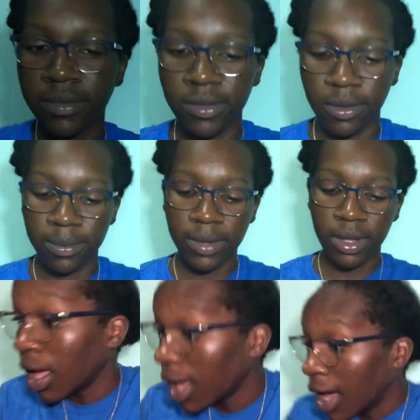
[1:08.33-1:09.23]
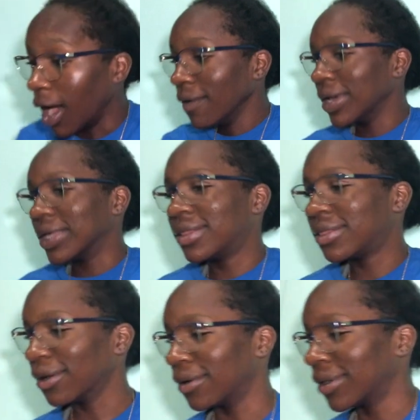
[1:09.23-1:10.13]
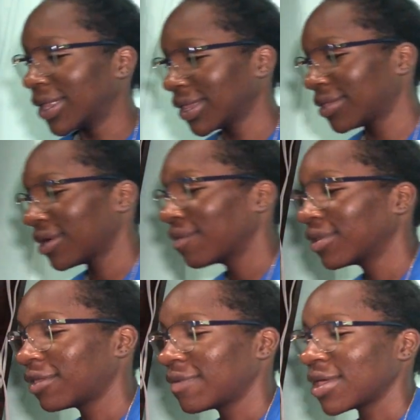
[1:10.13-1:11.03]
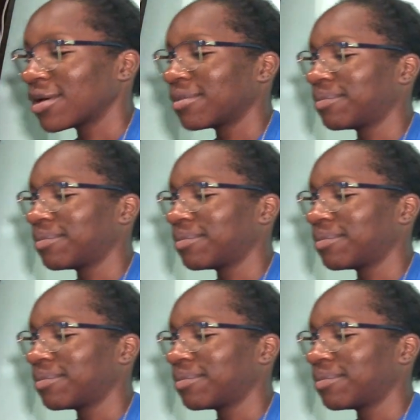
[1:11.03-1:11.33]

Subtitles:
So, all right. So let's get started with the video.